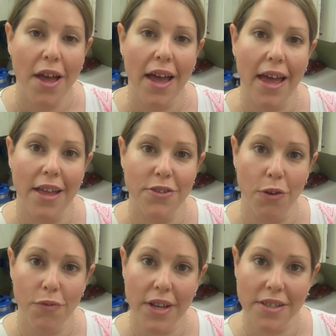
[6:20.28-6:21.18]
and
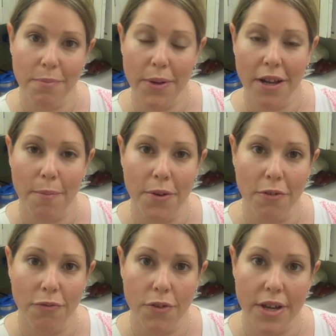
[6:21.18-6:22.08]
don't forget to pick up your
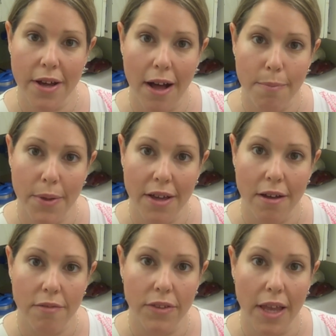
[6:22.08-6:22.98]
free copy
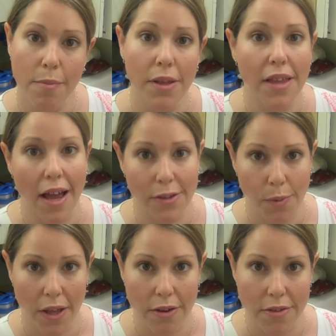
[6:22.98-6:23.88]
of Label Lies
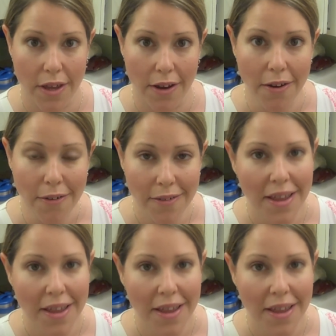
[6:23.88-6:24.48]
while you're there.